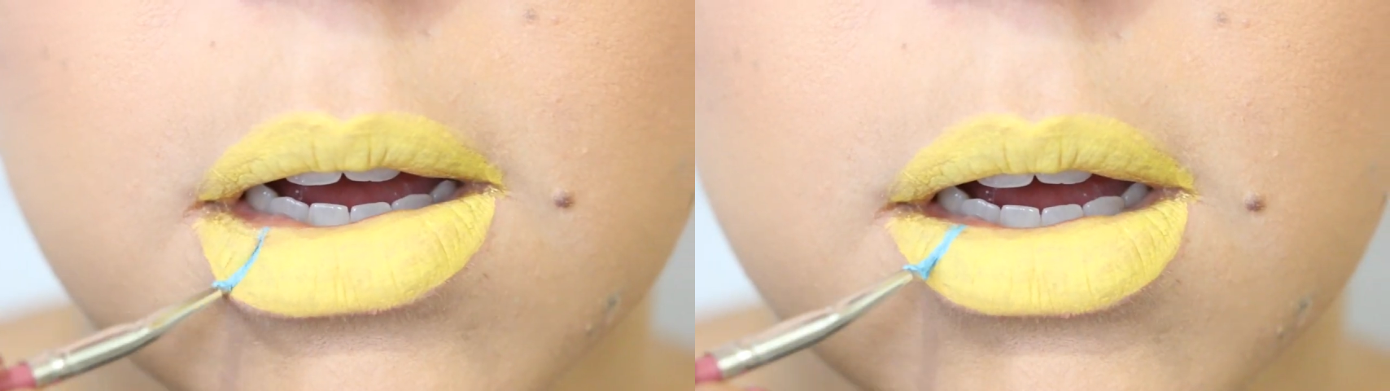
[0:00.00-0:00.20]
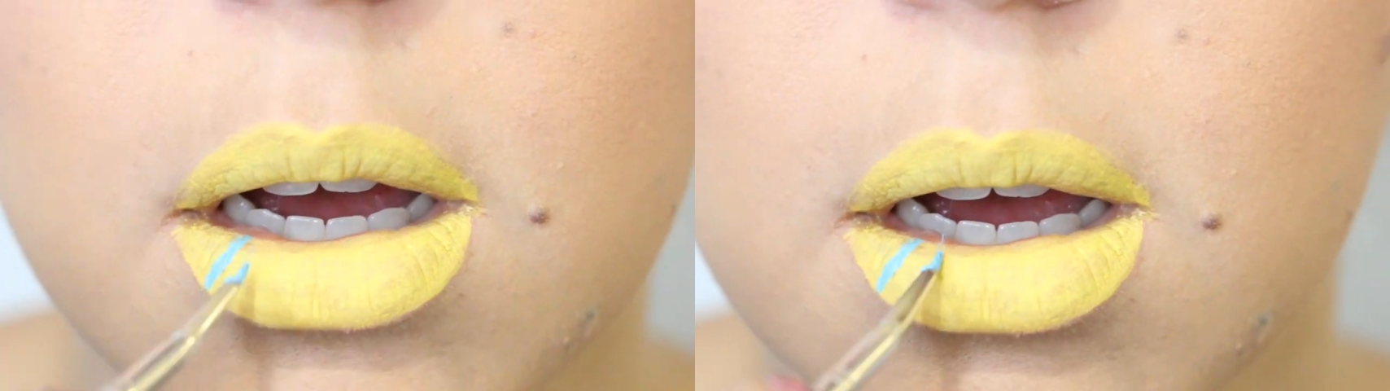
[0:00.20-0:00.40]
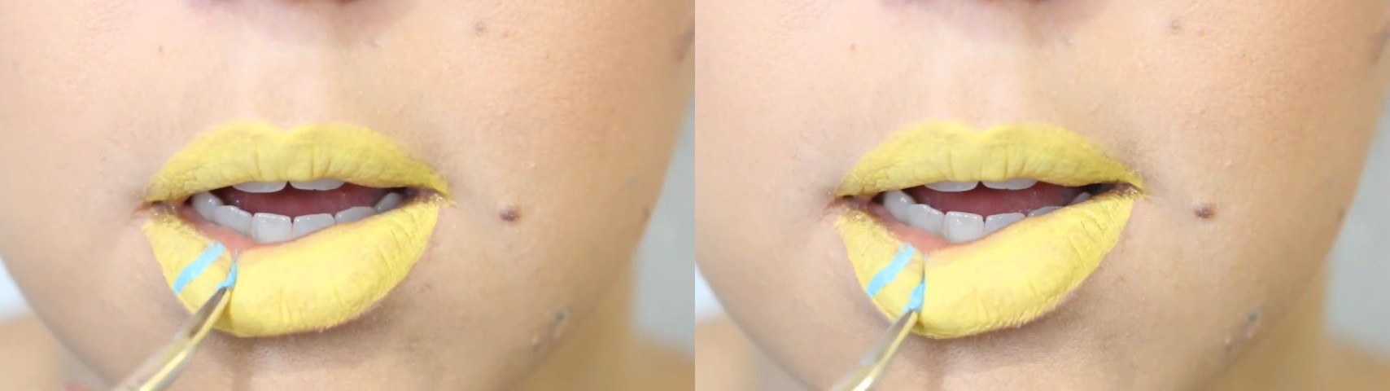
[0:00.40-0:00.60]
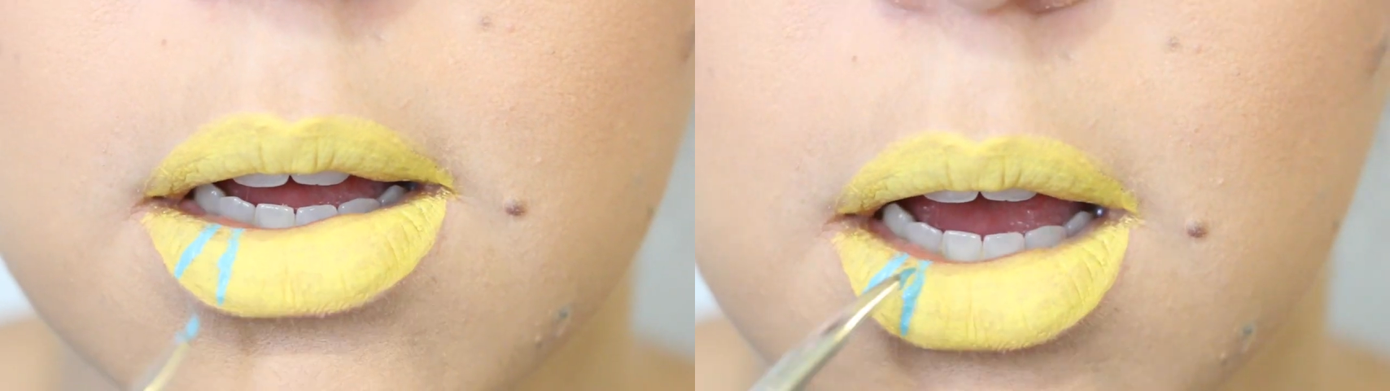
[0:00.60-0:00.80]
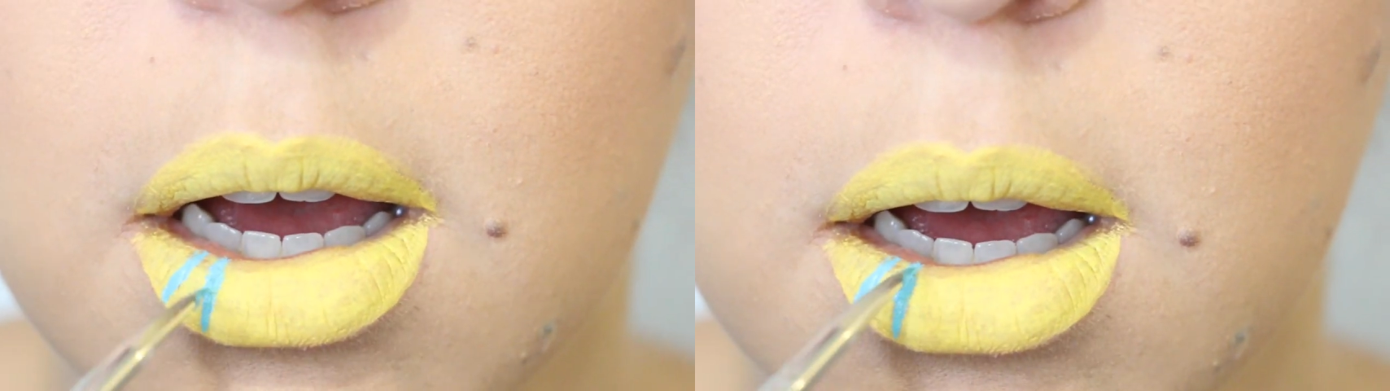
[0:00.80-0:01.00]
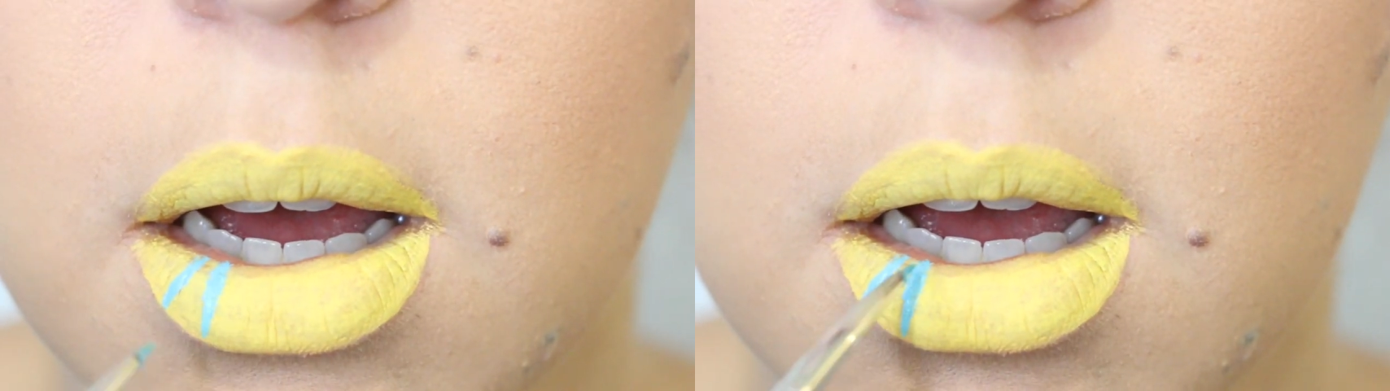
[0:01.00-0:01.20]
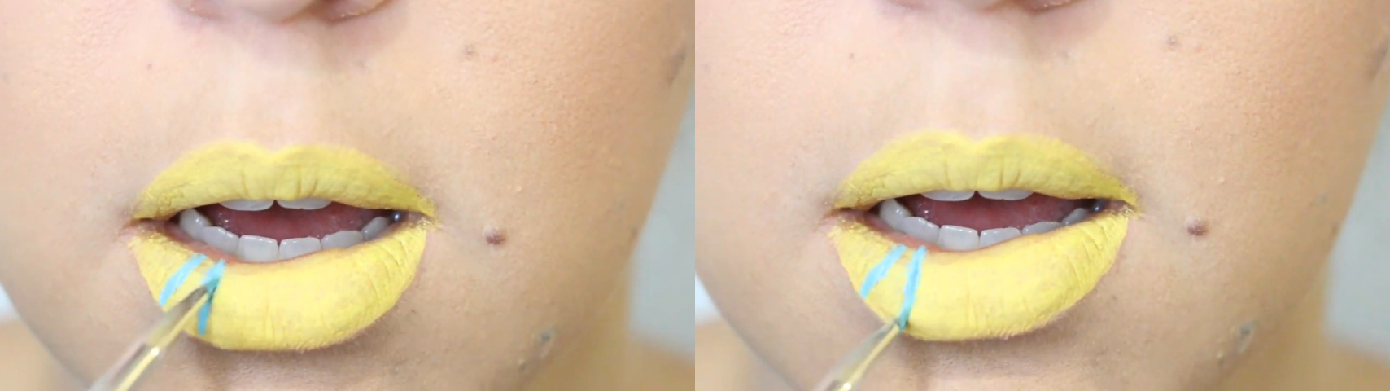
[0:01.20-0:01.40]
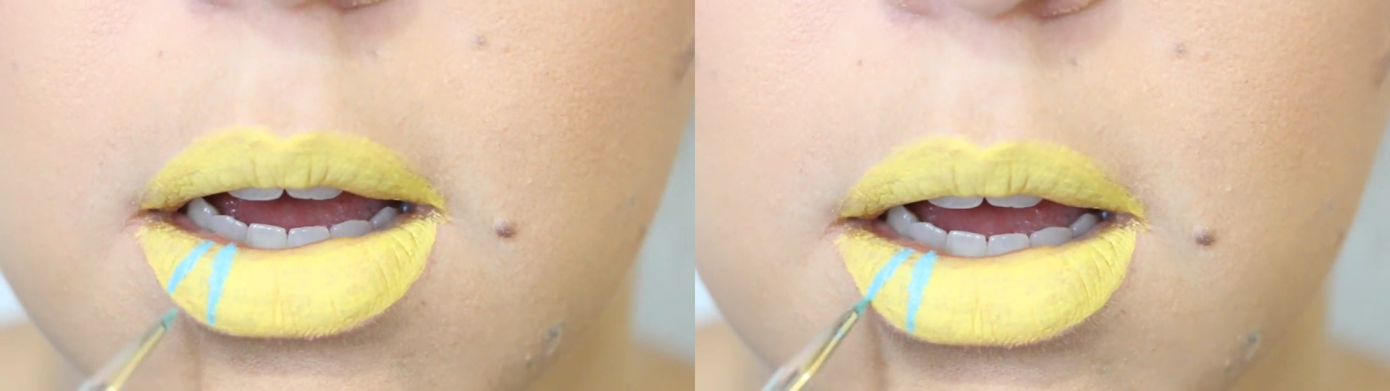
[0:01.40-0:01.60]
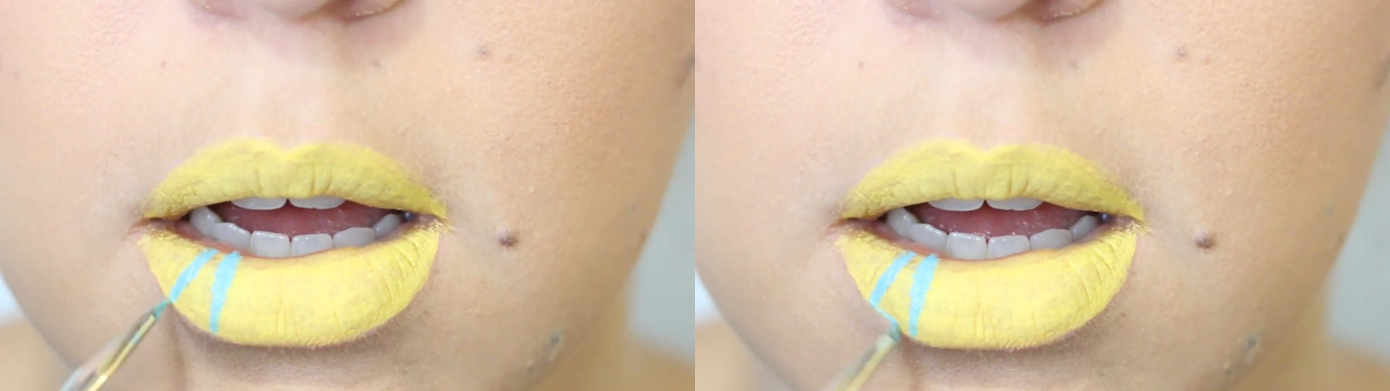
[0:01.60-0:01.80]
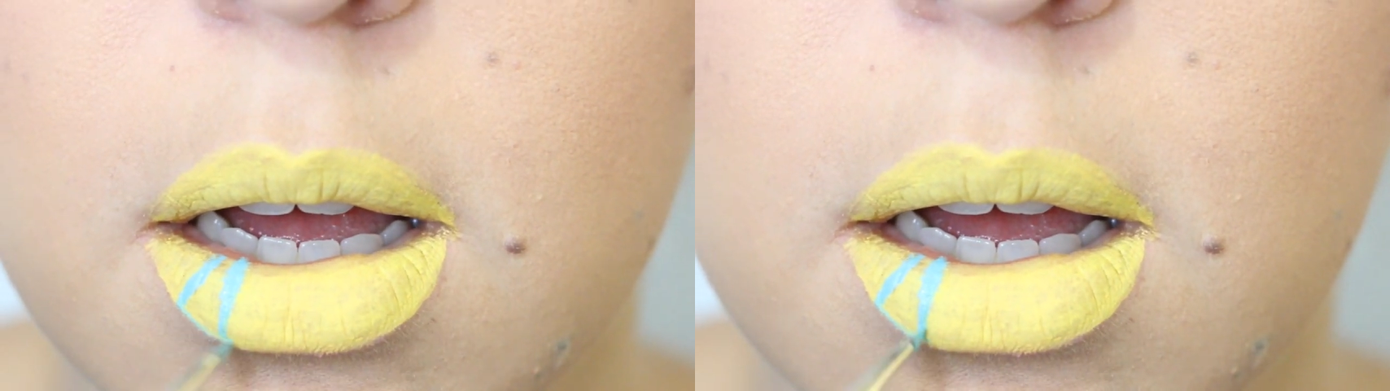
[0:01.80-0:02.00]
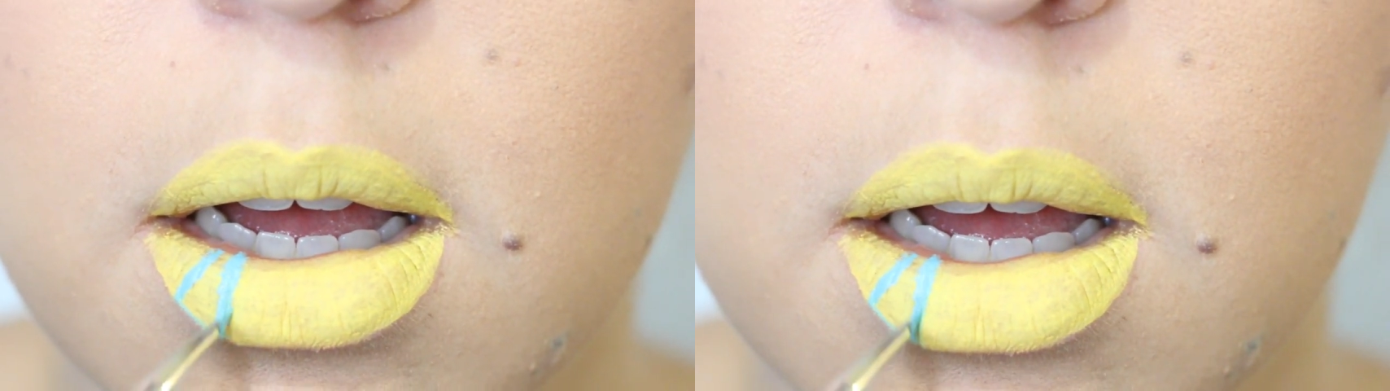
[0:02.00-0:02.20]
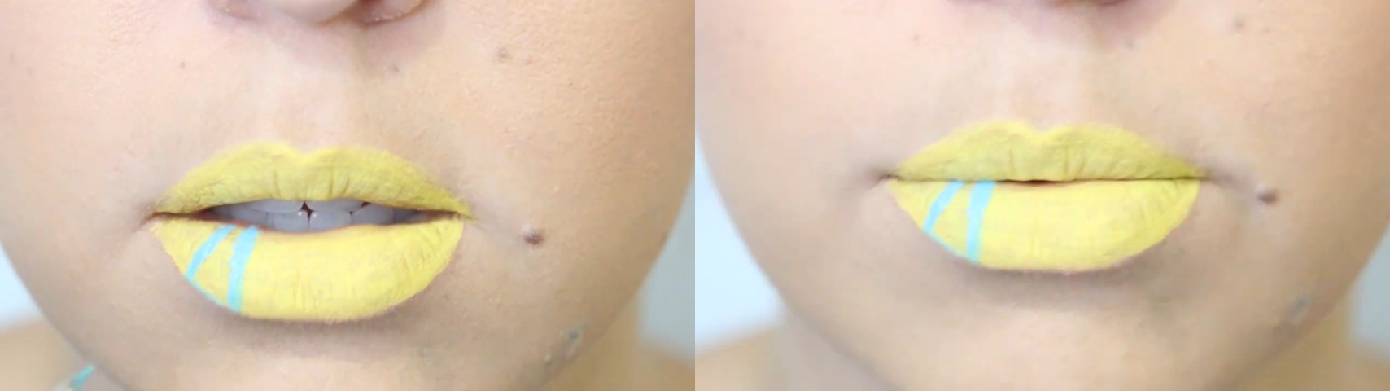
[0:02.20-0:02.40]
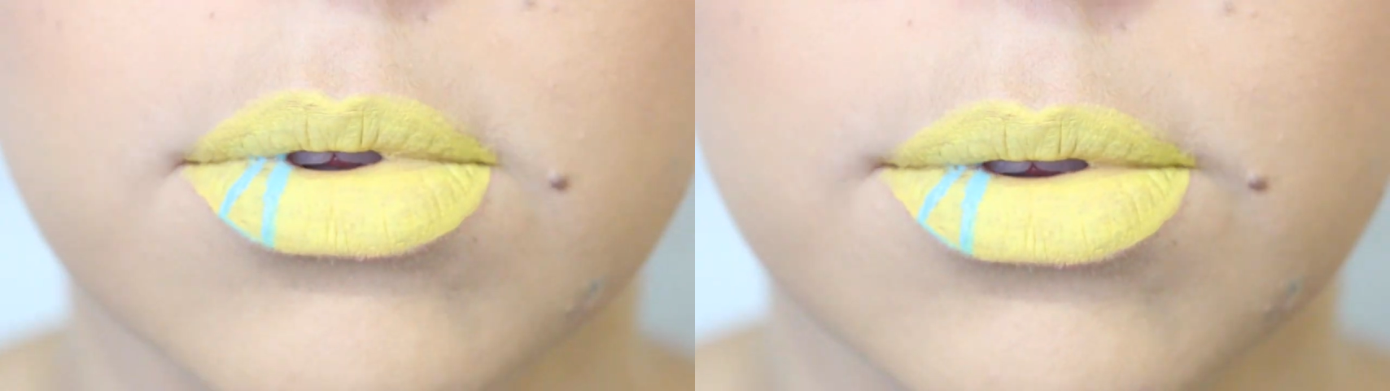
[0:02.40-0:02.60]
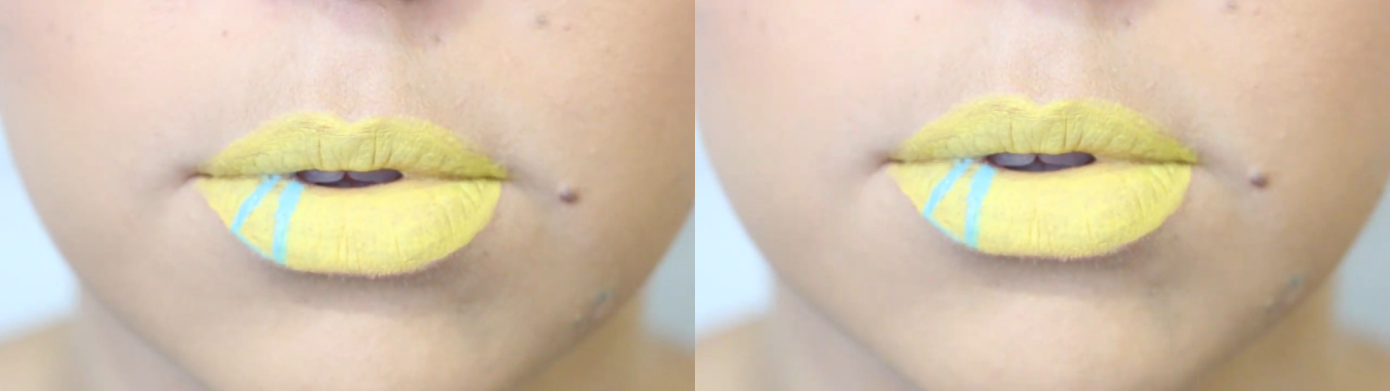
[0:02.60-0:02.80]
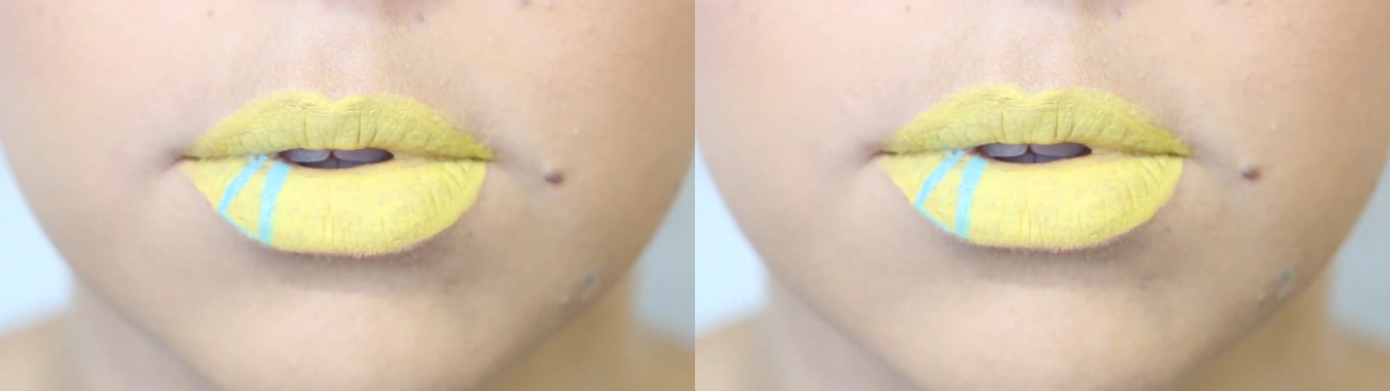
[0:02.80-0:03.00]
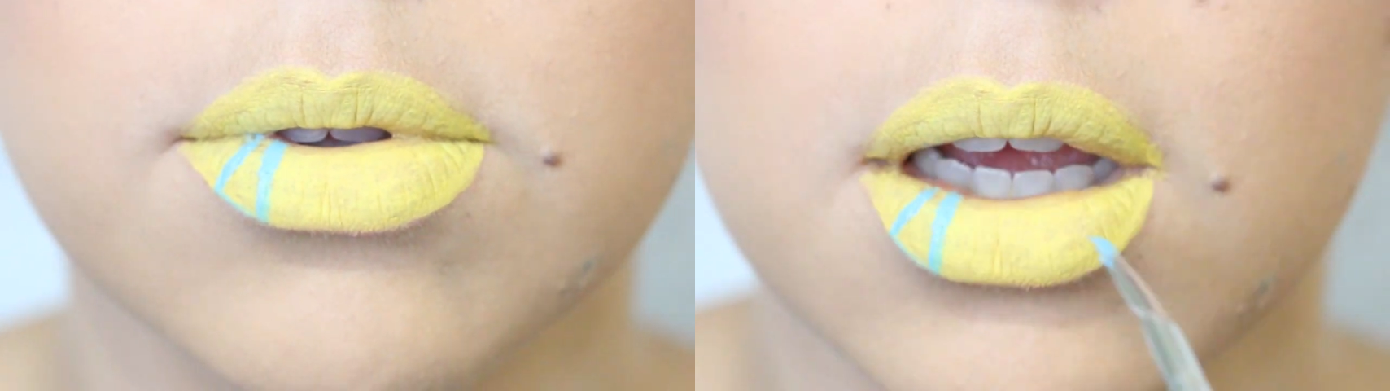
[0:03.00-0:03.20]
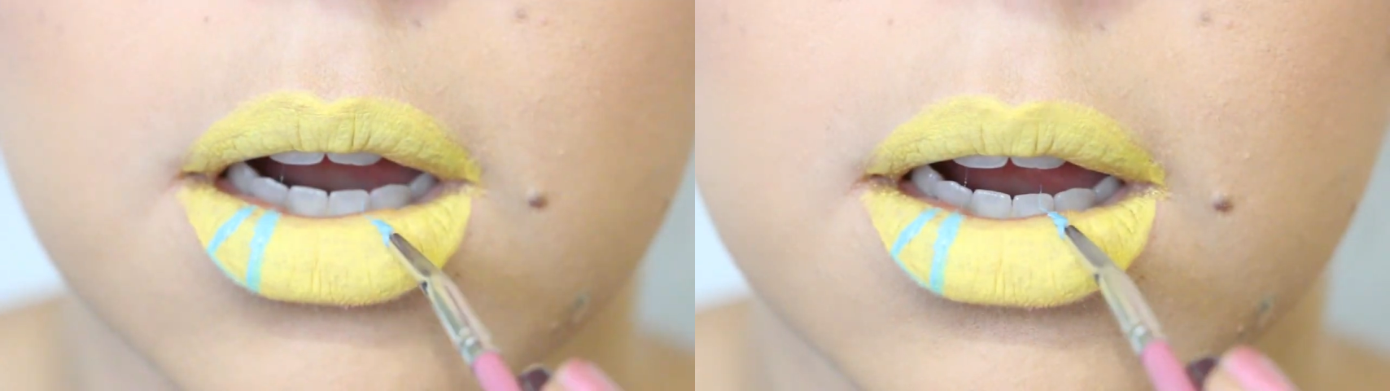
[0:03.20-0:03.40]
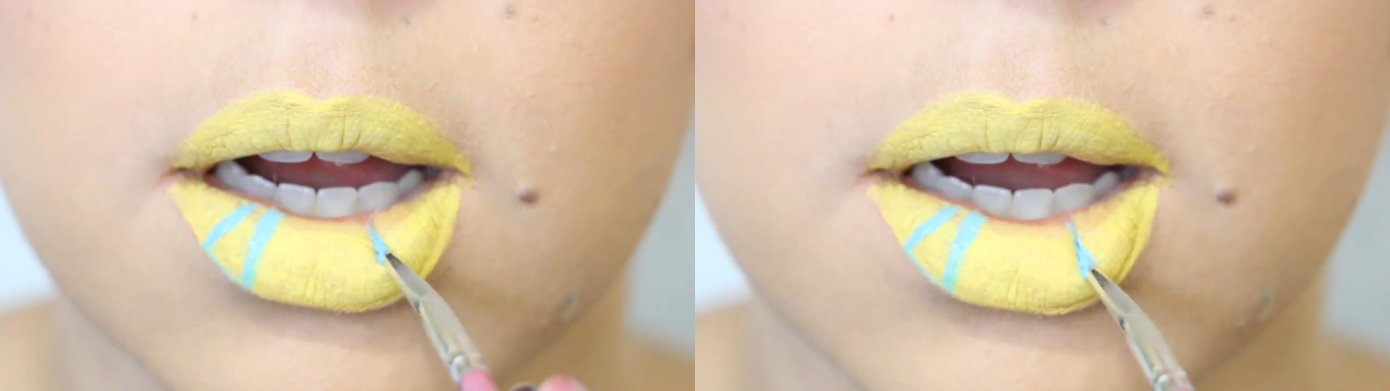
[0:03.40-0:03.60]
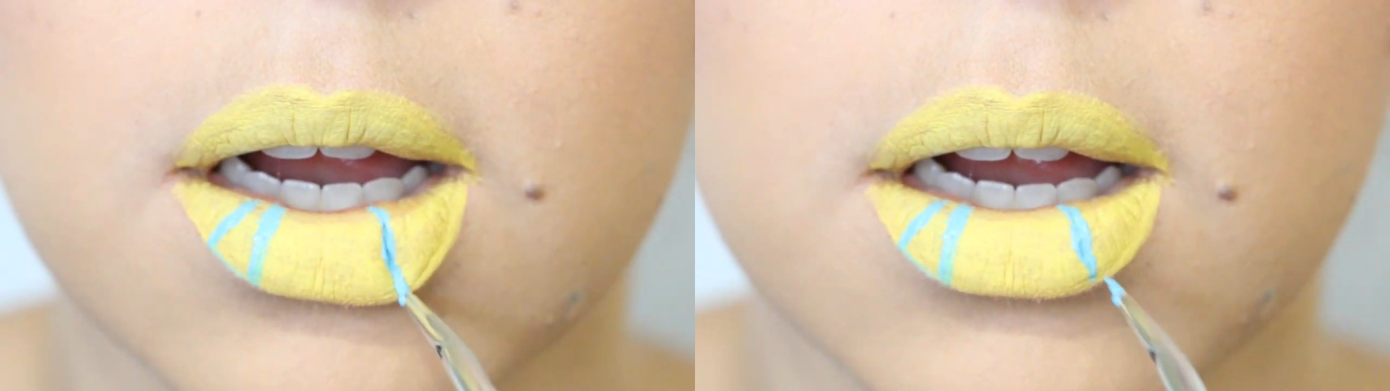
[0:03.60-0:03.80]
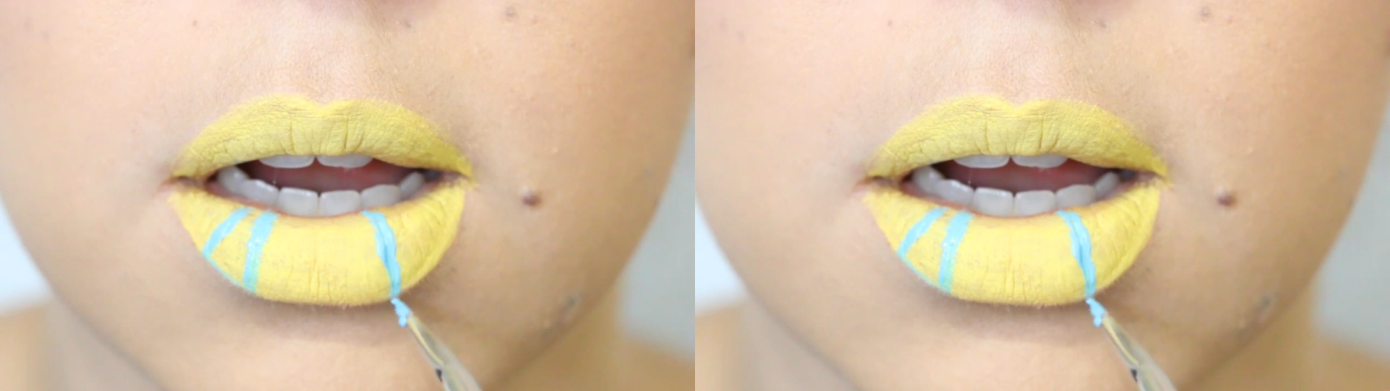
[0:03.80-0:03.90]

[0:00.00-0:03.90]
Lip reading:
[unreadable: no face in view]